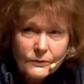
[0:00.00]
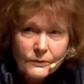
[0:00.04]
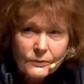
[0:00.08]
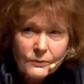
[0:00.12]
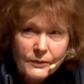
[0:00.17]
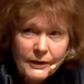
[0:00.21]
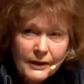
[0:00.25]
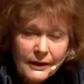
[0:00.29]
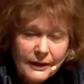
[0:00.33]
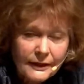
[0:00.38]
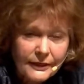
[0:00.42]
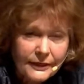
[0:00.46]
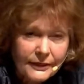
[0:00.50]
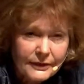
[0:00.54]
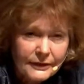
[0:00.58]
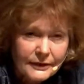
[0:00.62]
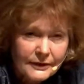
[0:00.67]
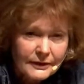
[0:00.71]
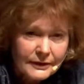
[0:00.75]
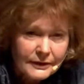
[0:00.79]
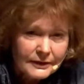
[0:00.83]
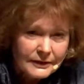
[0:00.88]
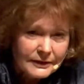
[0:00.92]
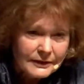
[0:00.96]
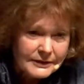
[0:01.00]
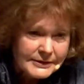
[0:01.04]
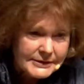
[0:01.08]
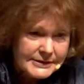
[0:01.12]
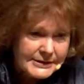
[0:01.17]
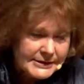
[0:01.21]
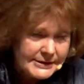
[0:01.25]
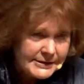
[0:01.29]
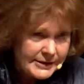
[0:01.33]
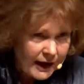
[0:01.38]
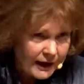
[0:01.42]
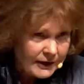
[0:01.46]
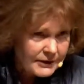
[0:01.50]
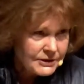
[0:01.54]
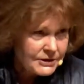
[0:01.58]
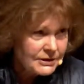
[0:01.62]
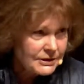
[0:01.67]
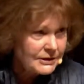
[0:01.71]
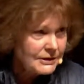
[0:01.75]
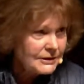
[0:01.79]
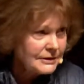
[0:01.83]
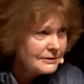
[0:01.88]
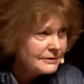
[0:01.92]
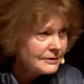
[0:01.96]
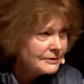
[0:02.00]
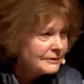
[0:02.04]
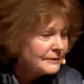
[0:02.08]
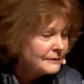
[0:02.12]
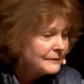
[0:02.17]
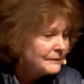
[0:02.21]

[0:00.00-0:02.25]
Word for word: with sentient